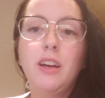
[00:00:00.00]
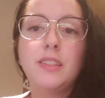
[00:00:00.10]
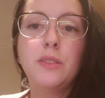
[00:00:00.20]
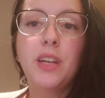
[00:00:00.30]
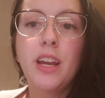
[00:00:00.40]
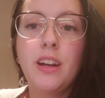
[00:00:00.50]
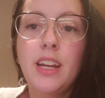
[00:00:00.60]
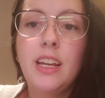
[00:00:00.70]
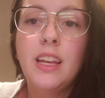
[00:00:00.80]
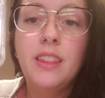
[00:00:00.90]
also
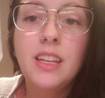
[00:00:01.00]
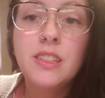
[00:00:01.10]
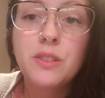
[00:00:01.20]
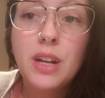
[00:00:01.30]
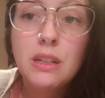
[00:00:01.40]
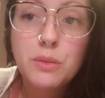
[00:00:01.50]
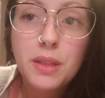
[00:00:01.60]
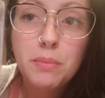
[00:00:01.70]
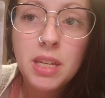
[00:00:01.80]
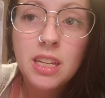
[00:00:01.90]
carry these around
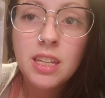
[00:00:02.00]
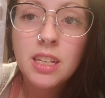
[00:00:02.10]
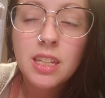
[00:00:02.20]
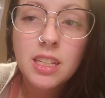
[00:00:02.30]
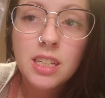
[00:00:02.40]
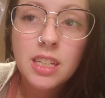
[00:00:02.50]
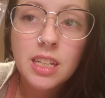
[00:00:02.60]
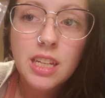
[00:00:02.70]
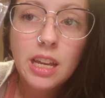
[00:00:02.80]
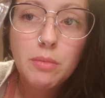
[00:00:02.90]
with me
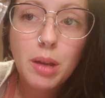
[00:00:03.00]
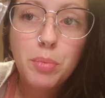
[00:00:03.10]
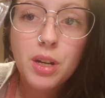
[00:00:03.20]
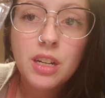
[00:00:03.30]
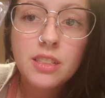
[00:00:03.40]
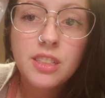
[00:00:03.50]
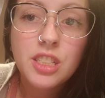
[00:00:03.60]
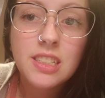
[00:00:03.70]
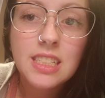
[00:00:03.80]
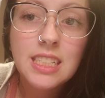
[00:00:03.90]
in my purse
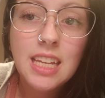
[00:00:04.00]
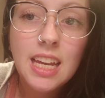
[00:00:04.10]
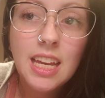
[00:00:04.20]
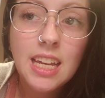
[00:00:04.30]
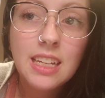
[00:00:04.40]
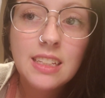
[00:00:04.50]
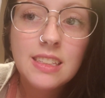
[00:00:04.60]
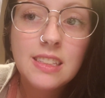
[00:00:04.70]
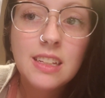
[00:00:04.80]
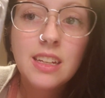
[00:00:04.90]
just in
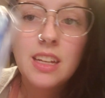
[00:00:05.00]
case.